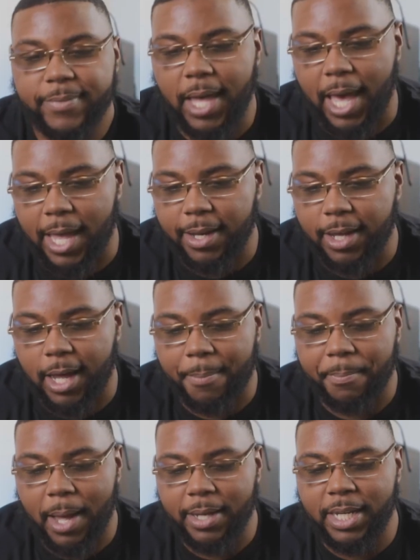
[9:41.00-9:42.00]

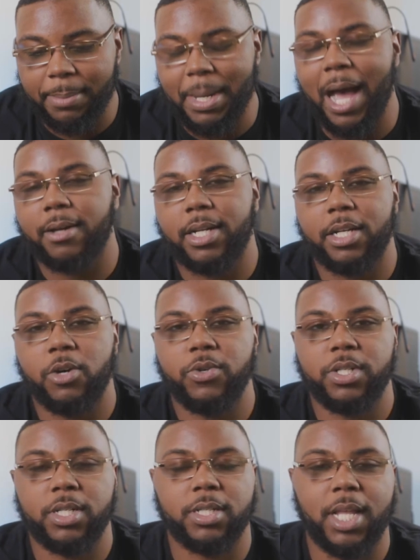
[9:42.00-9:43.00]
And deep down, I know
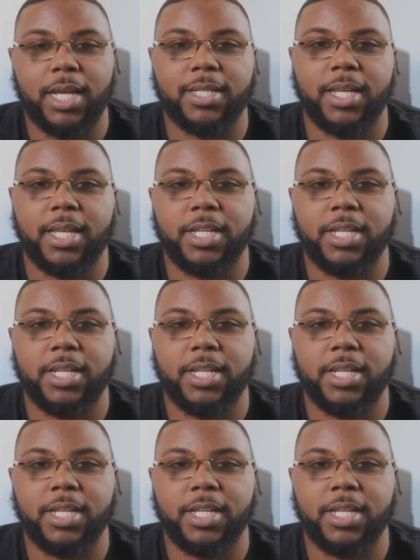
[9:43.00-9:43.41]
it's just, like I said,